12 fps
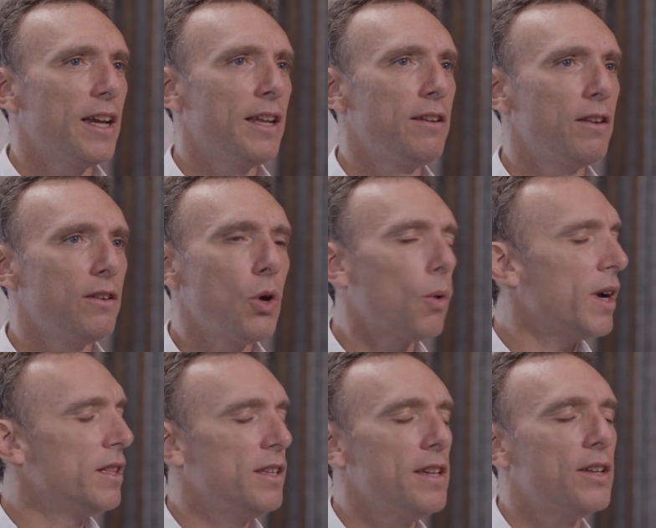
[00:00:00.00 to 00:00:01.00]
and no
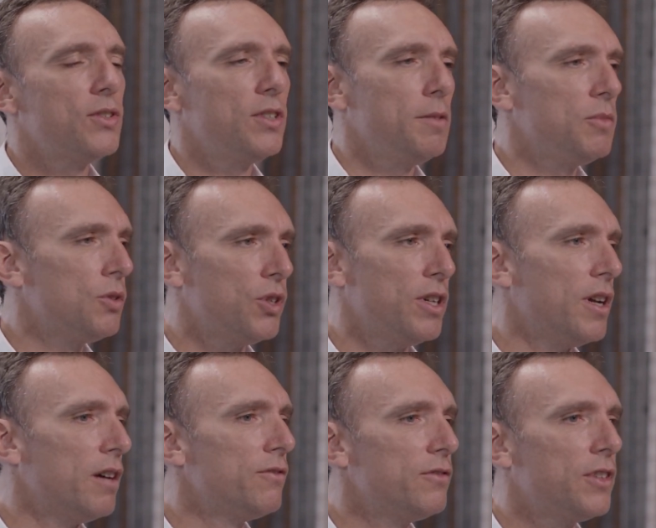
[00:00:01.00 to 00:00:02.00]
idea seemed good
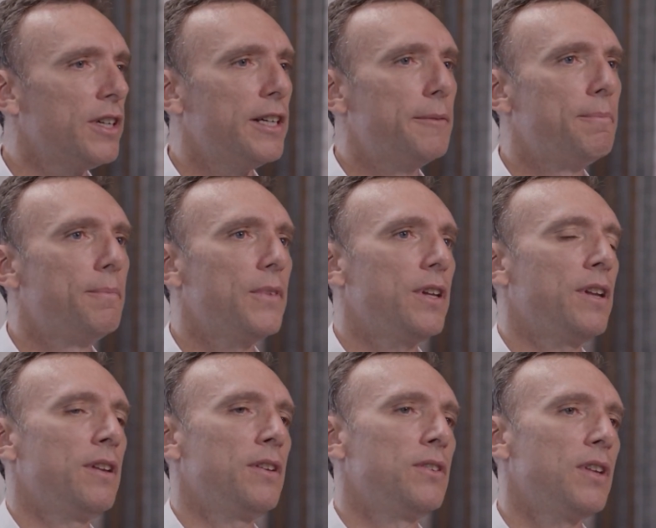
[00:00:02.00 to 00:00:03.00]
enough,
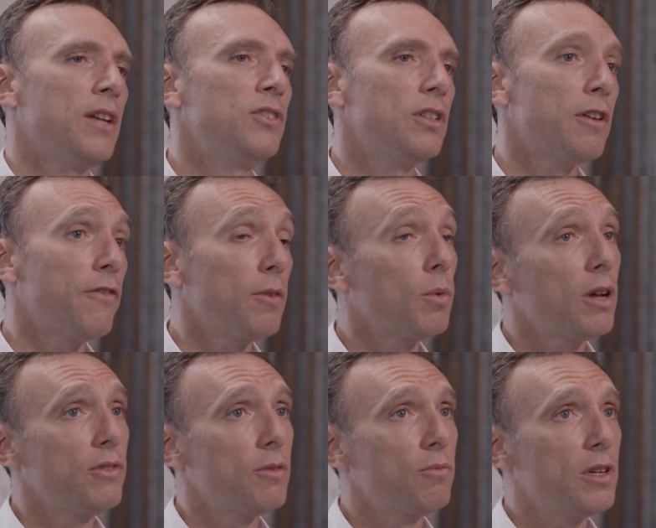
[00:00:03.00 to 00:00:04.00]
and until I found
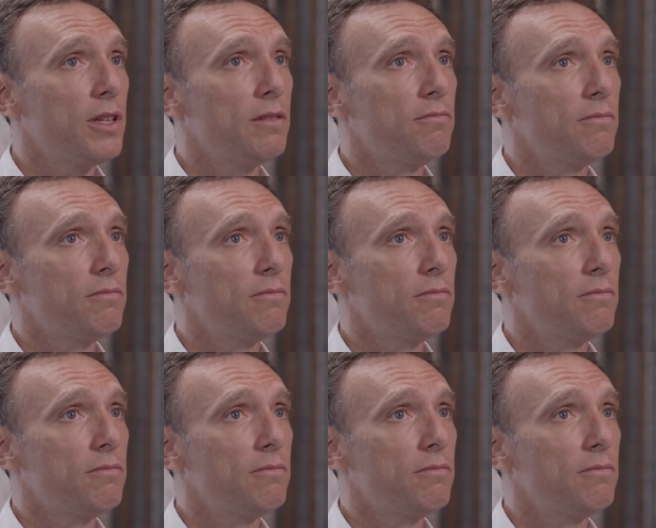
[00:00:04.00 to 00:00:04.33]
one that really